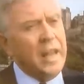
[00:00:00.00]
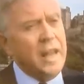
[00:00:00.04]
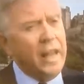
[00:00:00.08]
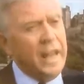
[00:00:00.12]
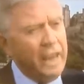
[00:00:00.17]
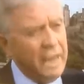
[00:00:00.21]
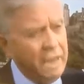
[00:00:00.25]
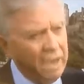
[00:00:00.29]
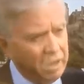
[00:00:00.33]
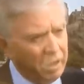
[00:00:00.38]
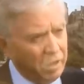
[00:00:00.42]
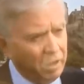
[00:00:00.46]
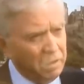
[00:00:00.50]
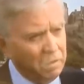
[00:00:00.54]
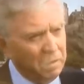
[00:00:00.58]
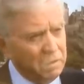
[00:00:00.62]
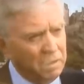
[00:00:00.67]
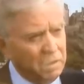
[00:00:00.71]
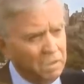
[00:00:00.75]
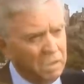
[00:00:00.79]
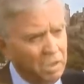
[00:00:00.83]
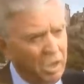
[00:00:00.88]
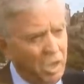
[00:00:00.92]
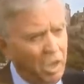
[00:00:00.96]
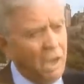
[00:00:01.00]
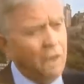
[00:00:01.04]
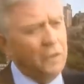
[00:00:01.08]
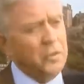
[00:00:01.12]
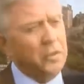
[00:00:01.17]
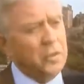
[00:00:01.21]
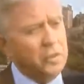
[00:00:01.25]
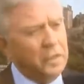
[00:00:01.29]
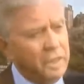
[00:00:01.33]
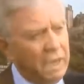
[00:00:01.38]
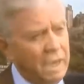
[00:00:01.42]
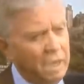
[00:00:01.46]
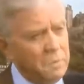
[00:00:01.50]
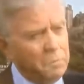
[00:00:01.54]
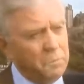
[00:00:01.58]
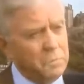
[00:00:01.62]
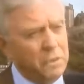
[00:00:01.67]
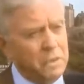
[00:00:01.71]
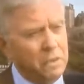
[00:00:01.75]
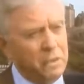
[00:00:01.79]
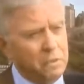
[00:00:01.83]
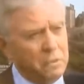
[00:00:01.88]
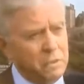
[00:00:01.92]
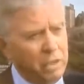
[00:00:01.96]
Here, under the
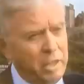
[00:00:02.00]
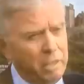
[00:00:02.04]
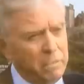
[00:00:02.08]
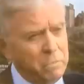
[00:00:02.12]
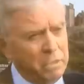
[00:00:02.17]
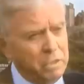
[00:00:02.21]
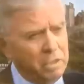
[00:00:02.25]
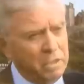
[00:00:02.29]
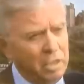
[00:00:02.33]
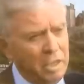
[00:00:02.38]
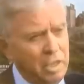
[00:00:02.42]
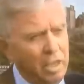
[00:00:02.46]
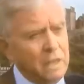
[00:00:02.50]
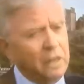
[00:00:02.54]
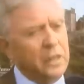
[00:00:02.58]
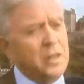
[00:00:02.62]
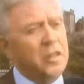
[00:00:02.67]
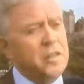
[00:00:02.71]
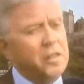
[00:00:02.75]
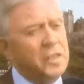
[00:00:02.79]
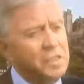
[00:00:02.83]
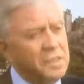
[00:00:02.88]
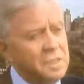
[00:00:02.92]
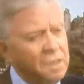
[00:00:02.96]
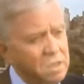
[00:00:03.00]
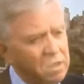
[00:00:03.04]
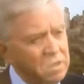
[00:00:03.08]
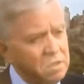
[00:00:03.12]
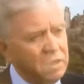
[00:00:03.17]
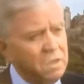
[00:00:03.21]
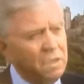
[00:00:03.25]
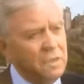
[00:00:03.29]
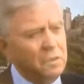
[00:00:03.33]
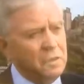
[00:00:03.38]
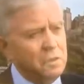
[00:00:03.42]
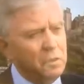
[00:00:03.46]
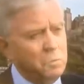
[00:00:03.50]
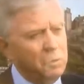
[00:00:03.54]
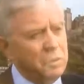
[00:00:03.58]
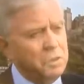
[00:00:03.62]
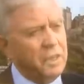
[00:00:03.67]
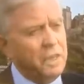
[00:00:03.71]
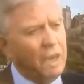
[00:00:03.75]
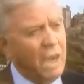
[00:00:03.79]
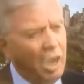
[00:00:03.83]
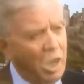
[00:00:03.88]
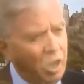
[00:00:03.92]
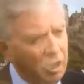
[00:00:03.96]
Edinburgh Agreement, consistent
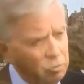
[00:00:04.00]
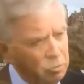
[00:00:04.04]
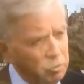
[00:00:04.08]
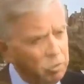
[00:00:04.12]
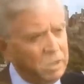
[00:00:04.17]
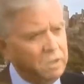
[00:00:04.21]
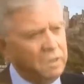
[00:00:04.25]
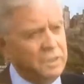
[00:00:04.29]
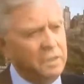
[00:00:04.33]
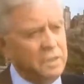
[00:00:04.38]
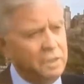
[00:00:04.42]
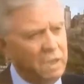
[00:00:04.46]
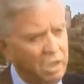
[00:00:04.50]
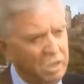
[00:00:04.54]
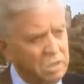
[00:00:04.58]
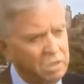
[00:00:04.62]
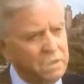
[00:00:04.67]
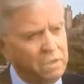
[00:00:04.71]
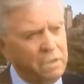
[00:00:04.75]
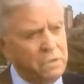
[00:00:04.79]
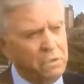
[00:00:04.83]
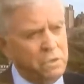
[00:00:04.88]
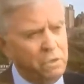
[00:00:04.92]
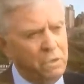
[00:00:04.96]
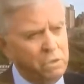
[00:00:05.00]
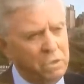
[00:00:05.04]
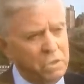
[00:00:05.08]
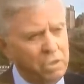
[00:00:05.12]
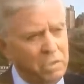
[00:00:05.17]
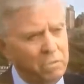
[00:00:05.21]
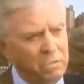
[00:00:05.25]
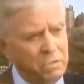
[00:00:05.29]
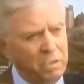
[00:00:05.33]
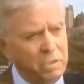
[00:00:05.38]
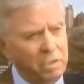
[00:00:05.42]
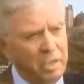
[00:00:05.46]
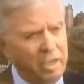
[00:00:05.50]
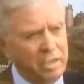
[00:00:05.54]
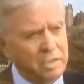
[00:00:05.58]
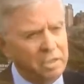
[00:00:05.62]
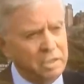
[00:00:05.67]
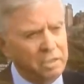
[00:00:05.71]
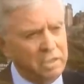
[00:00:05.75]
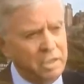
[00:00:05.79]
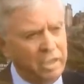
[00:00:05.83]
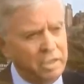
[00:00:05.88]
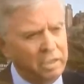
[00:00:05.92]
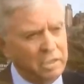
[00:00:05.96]
with the unwritten Constitution of the
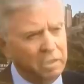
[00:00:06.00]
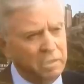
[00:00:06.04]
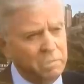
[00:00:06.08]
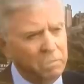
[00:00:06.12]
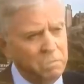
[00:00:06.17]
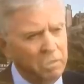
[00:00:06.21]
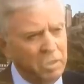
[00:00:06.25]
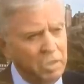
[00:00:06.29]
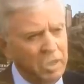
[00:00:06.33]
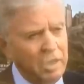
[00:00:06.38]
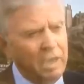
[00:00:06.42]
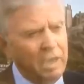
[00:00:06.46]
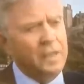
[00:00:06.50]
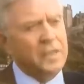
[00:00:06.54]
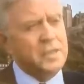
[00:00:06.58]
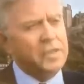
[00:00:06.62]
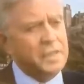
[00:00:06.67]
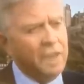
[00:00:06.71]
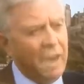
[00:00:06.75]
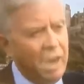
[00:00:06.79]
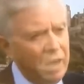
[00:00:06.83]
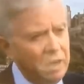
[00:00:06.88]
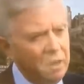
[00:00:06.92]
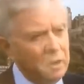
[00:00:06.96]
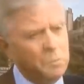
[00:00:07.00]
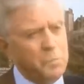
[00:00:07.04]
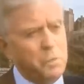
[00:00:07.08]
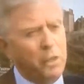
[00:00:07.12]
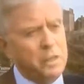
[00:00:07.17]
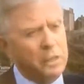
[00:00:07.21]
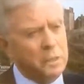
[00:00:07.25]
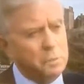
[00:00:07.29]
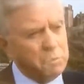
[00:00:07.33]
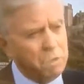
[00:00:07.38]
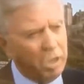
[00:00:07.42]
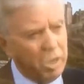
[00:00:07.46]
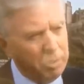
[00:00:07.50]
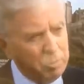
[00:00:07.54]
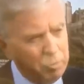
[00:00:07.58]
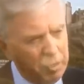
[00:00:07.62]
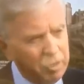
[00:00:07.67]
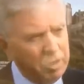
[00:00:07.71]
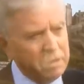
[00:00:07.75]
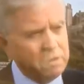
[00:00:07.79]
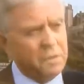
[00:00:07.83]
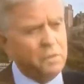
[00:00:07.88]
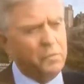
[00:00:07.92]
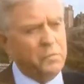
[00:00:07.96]
United Kingdom, signed by the Prime
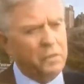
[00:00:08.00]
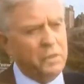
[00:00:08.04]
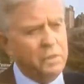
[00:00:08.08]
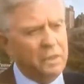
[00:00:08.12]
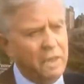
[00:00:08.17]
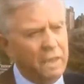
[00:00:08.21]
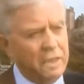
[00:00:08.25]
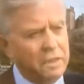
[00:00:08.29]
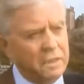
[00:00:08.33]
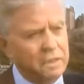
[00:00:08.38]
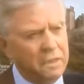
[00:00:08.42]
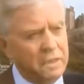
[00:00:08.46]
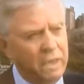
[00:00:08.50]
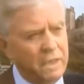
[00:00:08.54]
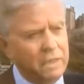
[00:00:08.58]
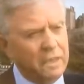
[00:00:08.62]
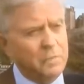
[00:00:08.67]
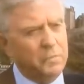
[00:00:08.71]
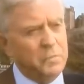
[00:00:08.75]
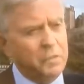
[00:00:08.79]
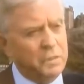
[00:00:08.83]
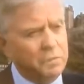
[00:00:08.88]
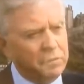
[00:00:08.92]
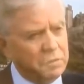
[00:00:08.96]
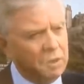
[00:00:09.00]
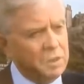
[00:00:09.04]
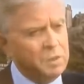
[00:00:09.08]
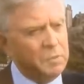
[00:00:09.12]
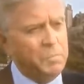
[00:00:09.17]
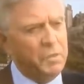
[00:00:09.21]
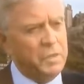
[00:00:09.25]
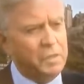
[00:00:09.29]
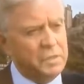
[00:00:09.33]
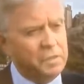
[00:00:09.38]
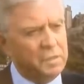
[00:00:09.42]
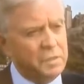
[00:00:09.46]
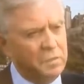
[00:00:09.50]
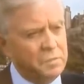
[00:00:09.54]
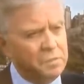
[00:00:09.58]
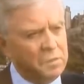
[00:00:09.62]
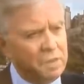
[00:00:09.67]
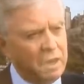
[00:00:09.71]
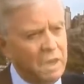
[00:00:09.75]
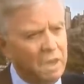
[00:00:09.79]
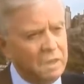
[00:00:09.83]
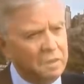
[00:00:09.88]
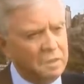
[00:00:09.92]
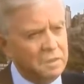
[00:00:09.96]
Minister of the United Kingdom and the First Minister of
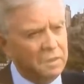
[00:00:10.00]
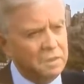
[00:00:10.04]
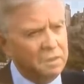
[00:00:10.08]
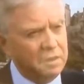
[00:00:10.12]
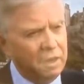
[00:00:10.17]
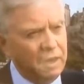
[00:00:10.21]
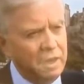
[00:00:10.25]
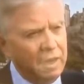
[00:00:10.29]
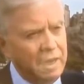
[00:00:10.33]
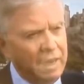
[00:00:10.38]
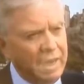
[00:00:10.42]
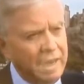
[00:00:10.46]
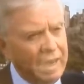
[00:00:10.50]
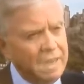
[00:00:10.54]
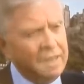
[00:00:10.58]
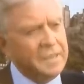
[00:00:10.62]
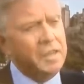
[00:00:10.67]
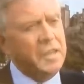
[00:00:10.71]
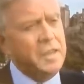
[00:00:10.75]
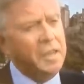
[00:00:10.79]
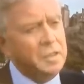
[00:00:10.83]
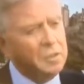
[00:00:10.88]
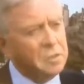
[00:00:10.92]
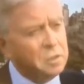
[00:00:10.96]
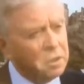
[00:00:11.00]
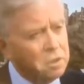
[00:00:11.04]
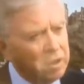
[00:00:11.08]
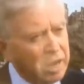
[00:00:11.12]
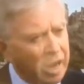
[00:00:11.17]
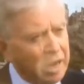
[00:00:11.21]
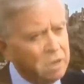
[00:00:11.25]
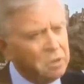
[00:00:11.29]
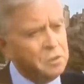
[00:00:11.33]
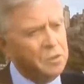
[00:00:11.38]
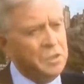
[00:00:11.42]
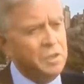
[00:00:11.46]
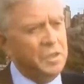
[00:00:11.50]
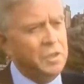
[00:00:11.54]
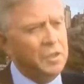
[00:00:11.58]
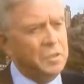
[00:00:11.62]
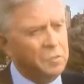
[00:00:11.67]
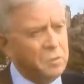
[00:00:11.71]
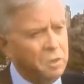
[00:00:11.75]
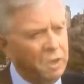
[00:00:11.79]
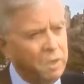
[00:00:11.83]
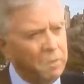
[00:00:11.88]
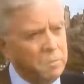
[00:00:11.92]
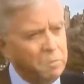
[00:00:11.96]
Scotland, is an international
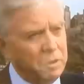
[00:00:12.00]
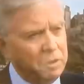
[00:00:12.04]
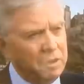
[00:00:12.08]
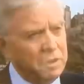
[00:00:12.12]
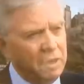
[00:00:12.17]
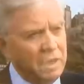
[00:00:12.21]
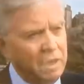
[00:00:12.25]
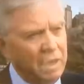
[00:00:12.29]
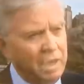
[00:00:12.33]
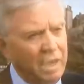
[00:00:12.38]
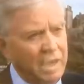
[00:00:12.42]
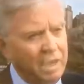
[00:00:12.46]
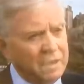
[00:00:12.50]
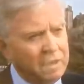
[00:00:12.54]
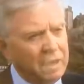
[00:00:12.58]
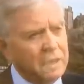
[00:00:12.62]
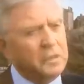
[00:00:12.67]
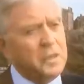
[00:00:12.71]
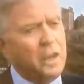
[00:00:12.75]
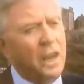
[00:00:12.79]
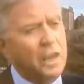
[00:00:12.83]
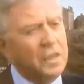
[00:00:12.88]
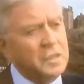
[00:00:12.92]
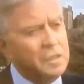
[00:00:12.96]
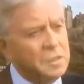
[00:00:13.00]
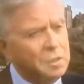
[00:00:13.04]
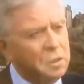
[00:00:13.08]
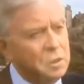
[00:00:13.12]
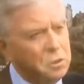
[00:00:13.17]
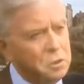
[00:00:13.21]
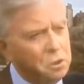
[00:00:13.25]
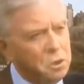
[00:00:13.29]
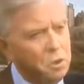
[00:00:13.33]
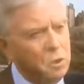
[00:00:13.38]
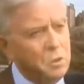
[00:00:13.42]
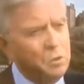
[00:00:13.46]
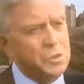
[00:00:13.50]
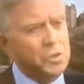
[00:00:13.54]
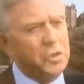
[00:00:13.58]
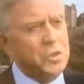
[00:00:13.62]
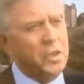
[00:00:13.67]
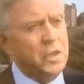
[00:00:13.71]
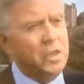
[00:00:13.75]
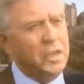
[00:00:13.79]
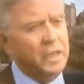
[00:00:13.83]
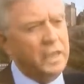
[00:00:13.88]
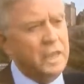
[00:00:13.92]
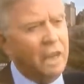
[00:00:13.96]
agreement that
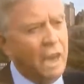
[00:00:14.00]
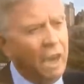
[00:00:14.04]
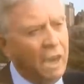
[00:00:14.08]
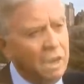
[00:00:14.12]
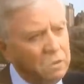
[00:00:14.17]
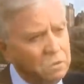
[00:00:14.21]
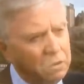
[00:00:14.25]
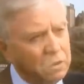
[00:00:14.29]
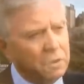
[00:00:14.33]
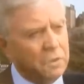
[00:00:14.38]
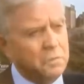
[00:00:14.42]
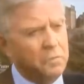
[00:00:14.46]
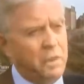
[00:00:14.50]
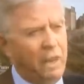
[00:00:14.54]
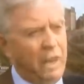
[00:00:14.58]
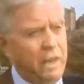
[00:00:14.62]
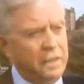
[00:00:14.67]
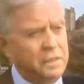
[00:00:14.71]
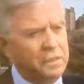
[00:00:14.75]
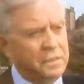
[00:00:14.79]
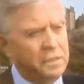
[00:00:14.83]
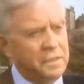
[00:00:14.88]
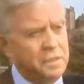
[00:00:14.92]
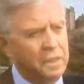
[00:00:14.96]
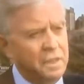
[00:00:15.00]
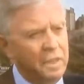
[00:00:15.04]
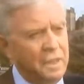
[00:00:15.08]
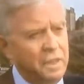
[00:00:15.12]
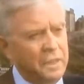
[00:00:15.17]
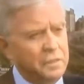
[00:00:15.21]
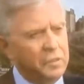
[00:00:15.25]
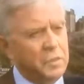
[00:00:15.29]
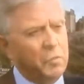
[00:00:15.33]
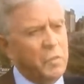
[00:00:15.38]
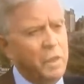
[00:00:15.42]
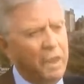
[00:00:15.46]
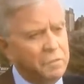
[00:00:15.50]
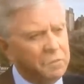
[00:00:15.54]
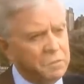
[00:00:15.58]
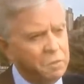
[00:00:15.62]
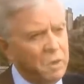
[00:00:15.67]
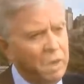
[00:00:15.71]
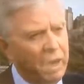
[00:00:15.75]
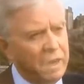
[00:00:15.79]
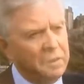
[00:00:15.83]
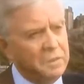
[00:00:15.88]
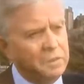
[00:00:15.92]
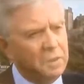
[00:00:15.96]
constitutionally underwrites the
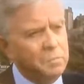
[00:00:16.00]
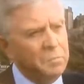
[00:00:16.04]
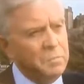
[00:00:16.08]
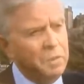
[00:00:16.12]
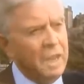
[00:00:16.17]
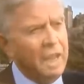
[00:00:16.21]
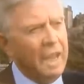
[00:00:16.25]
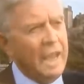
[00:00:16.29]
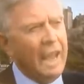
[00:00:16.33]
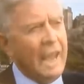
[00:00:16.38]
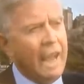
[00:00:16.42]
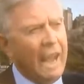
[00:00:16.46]
referendum